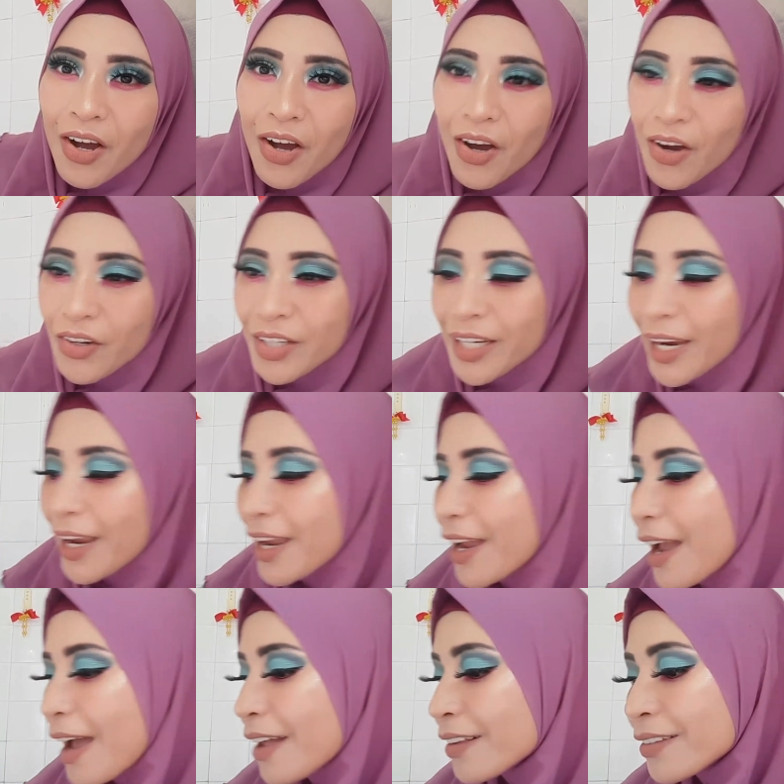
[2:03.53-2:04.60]

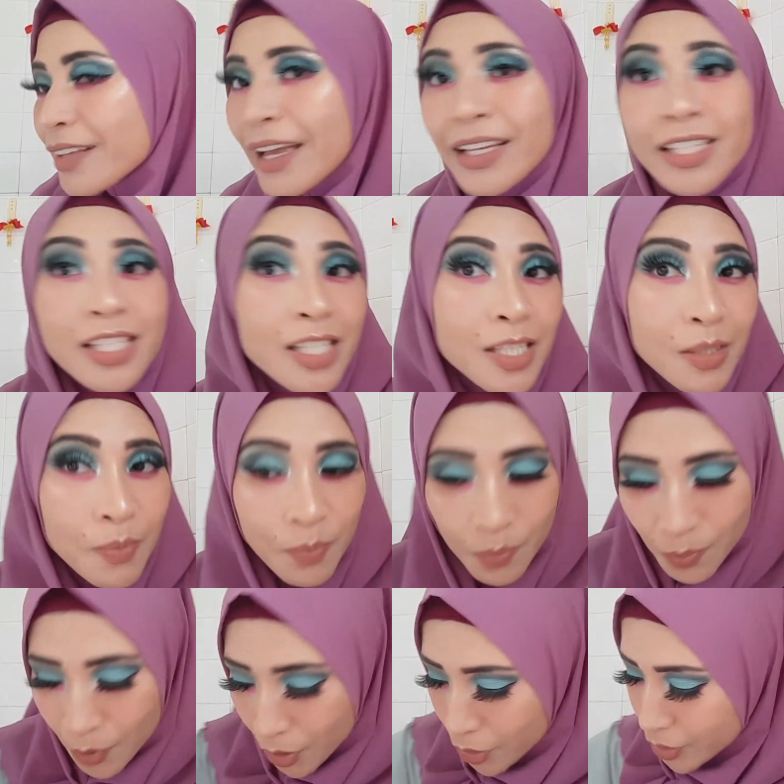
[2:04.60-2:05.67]
Okay, and next
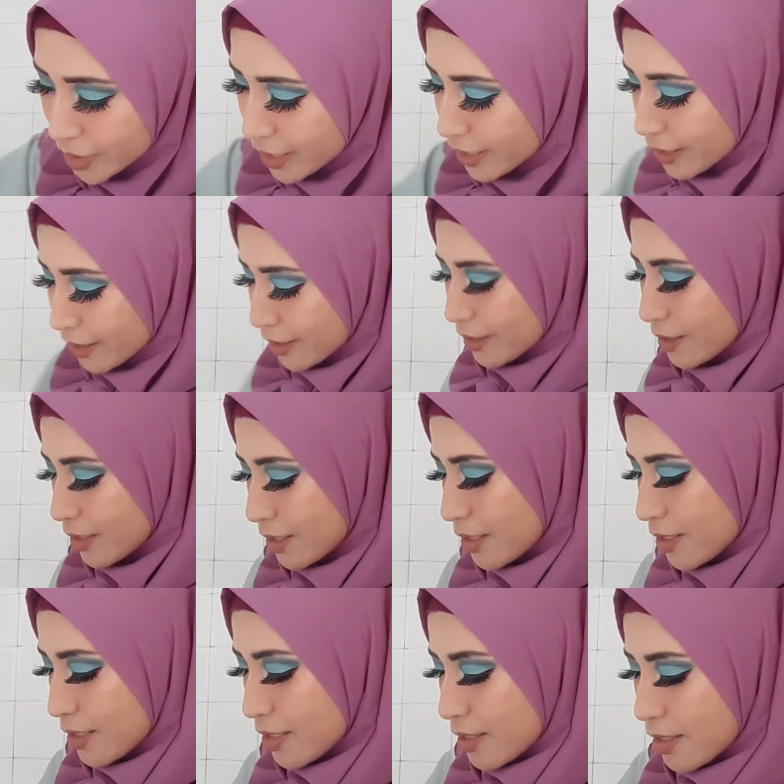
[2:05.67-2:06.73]
product
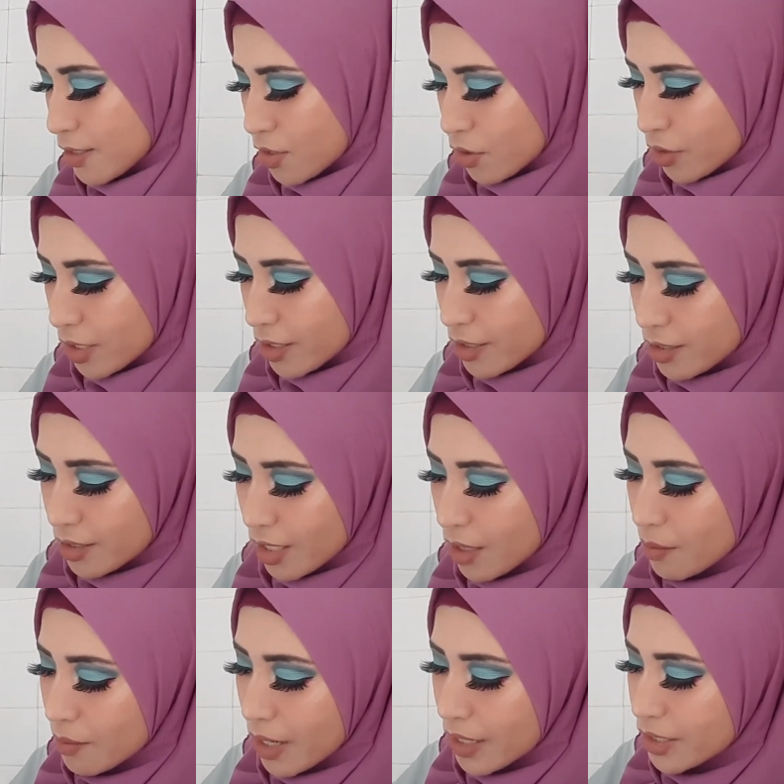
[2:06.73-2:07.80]
is
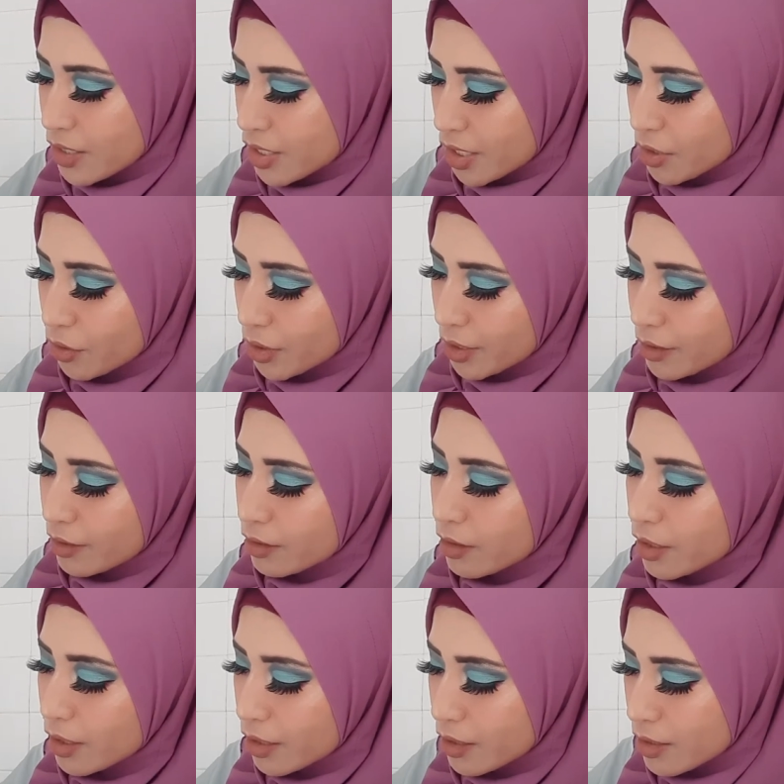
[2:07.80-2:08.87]
some eyeshadow, ya
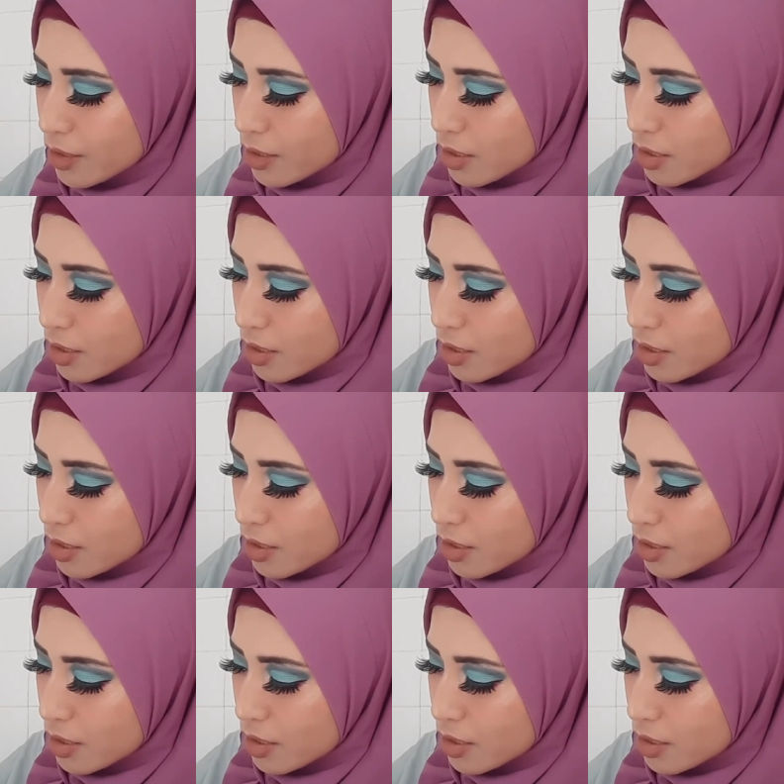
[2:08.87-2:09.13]
guys.